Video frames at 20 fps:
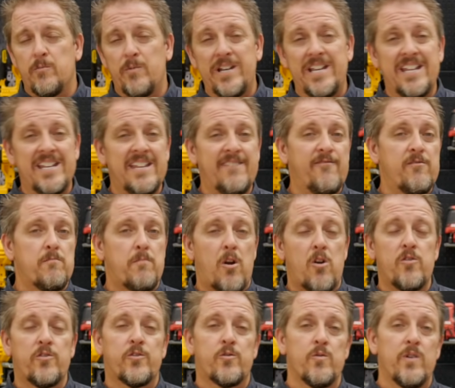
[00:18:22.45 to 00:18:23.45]
we didn't even
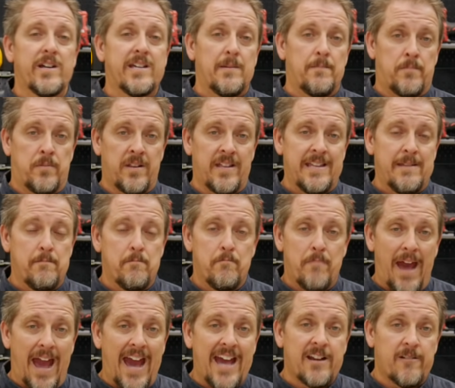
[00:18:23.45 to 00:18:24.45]
burn through a complete
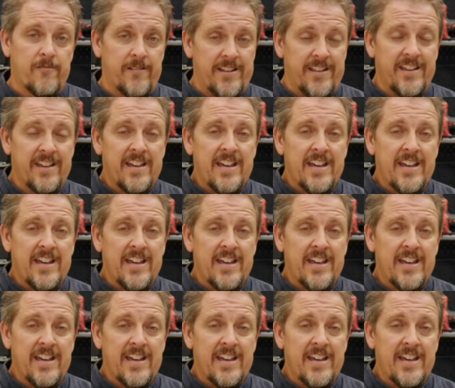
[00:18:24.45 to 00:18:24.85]
battery.